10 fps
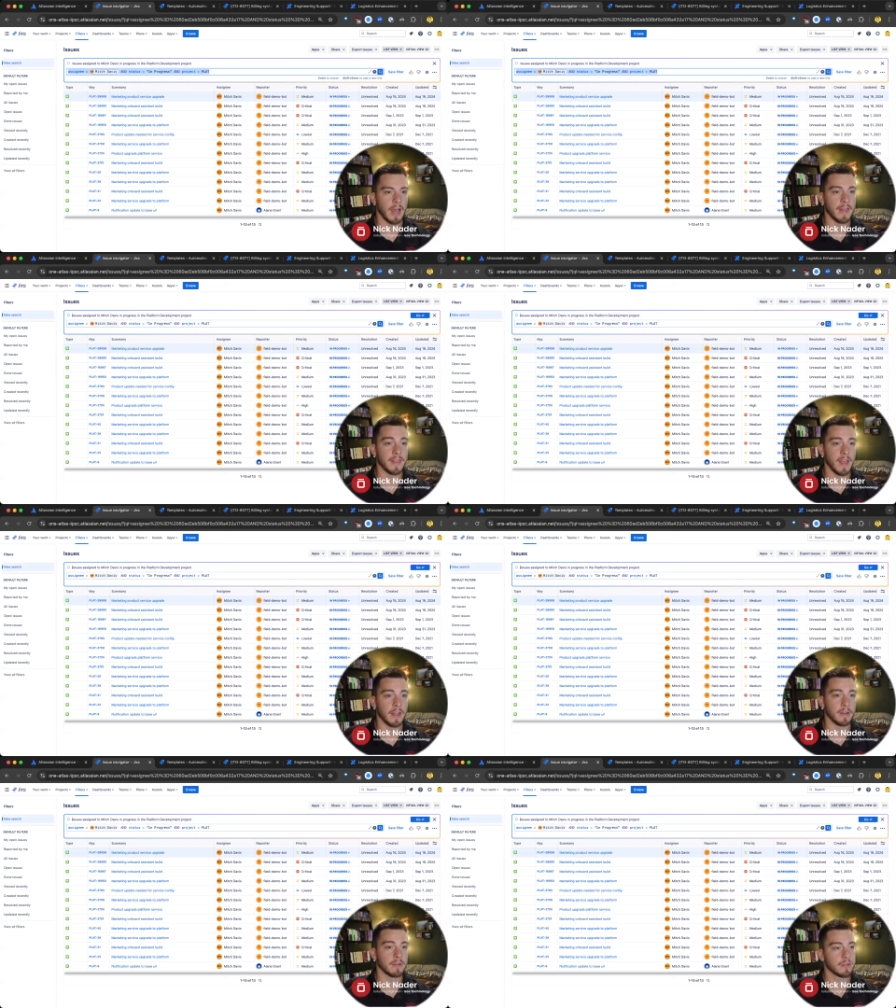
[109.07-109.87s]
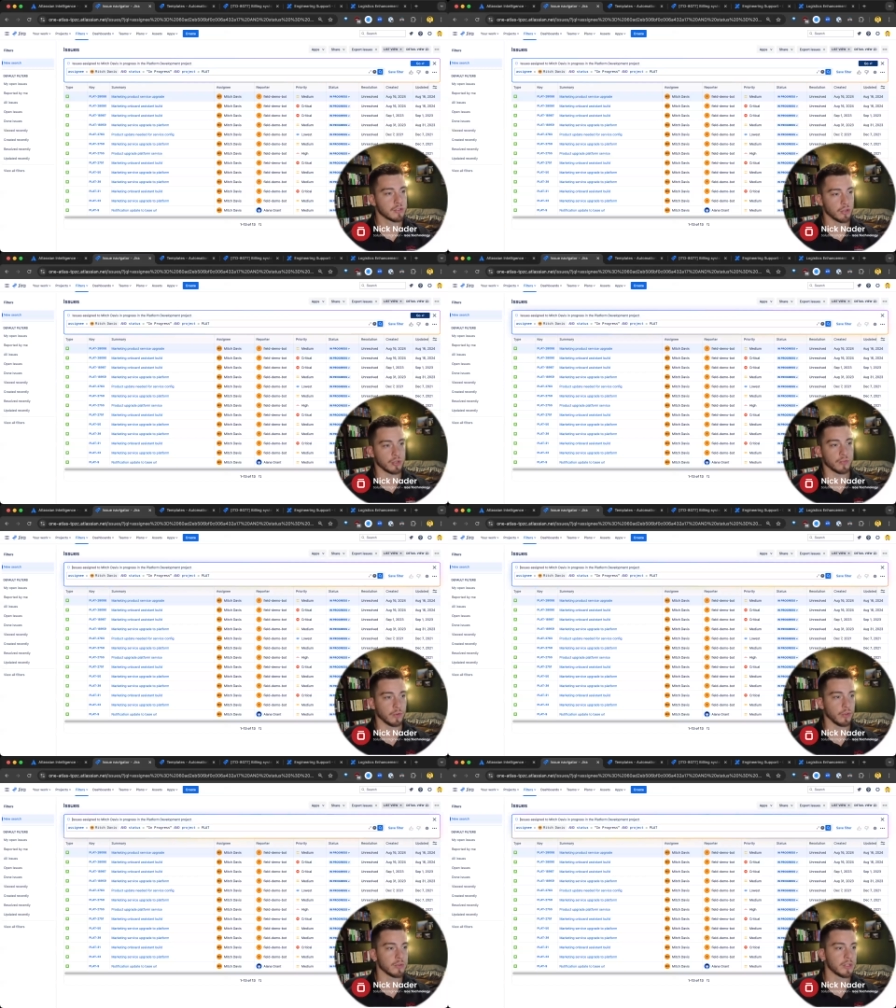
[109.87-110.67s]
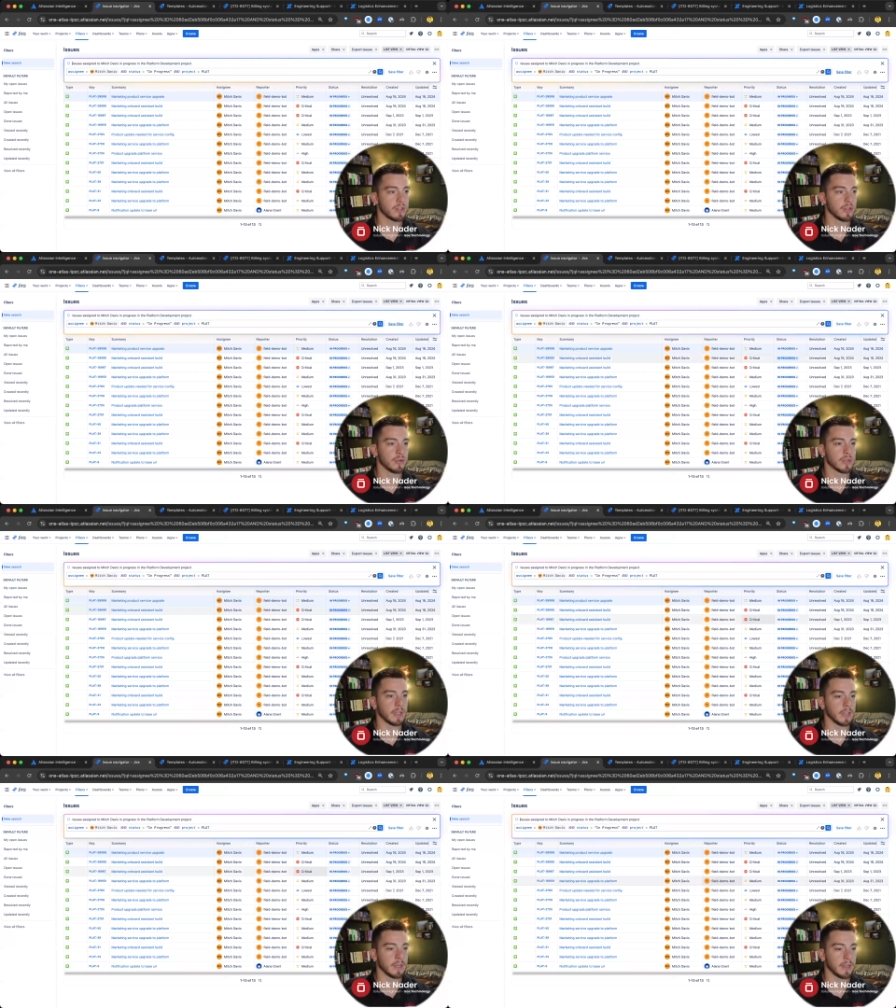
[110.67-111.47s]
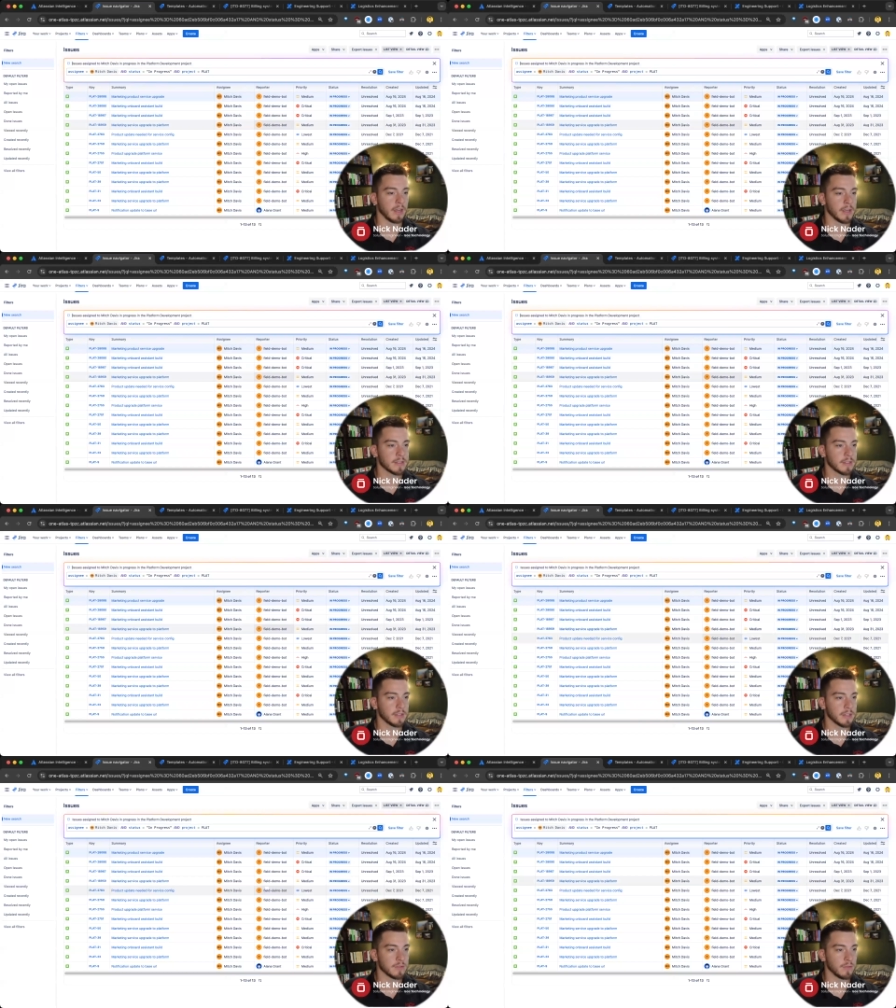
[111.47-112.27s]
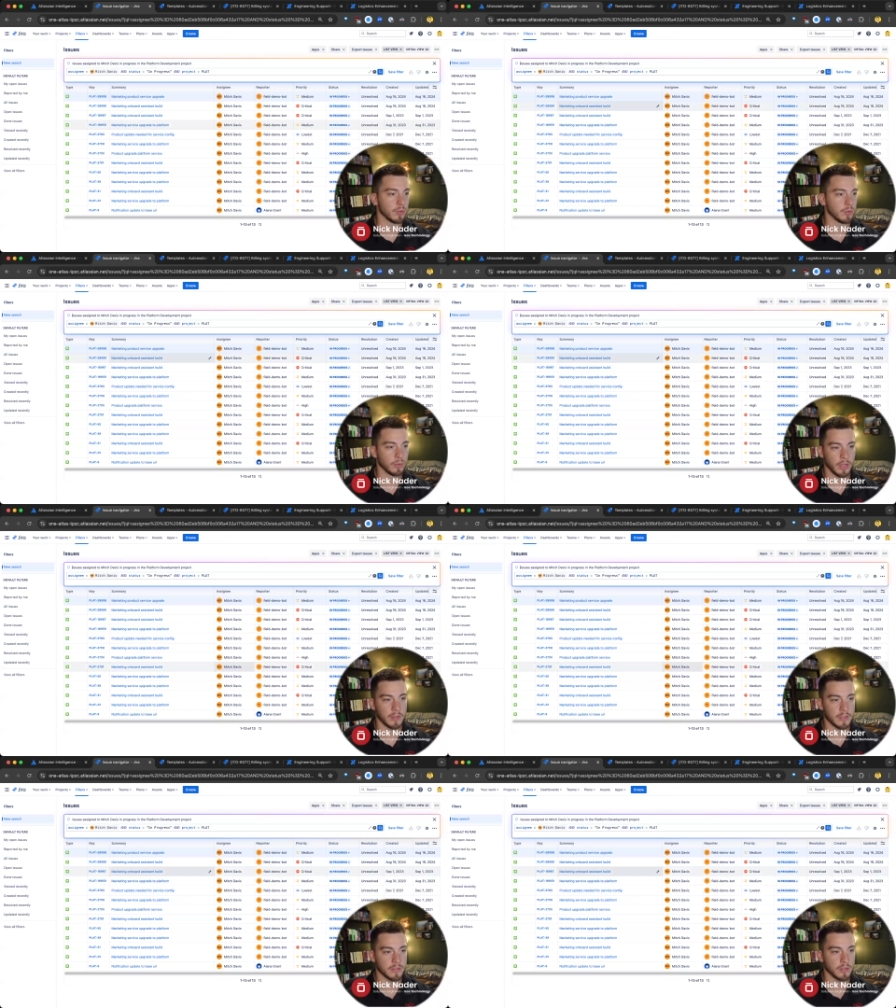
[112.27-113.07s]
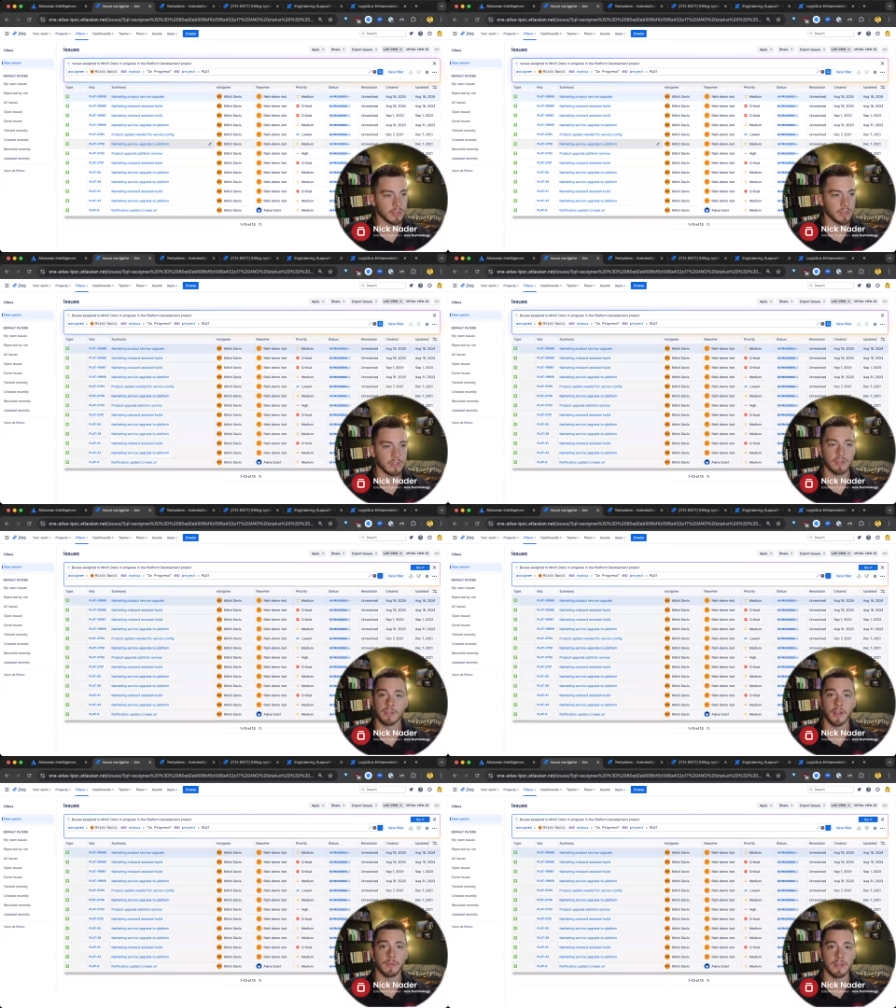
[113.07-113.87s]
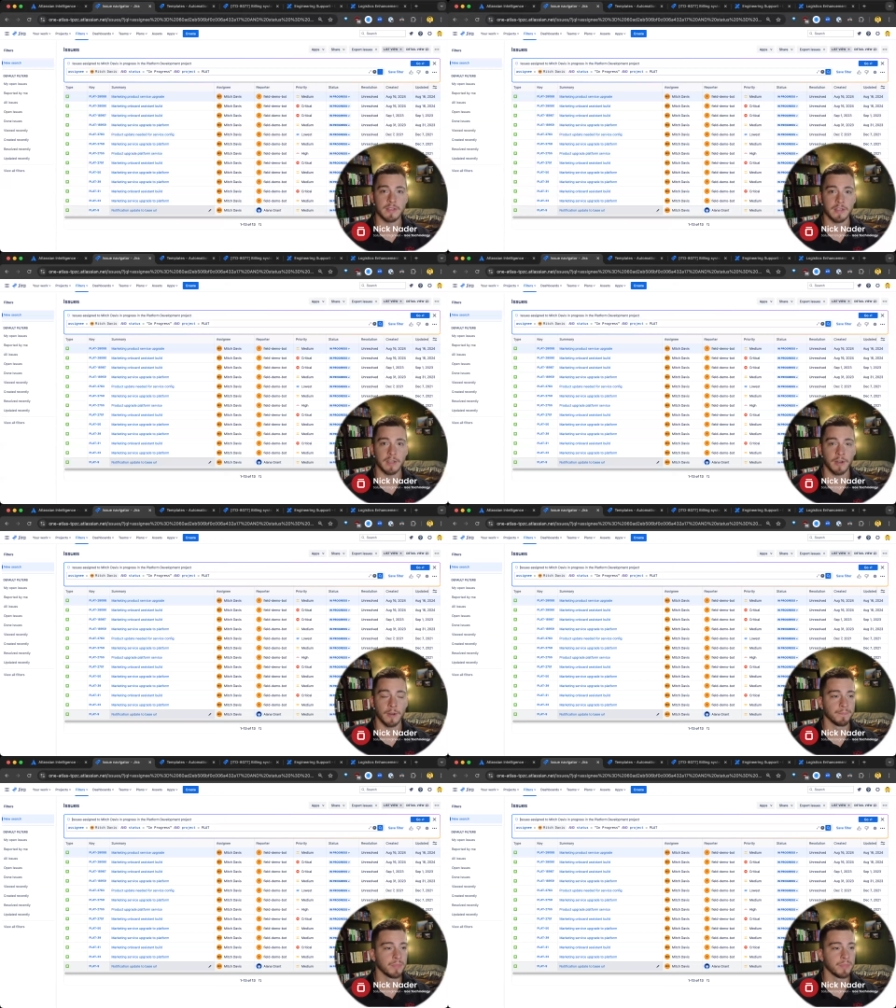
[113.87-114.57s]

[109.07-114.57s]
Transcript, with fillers: and then search for those issues and get a nice list view like these 13 issues that we see here.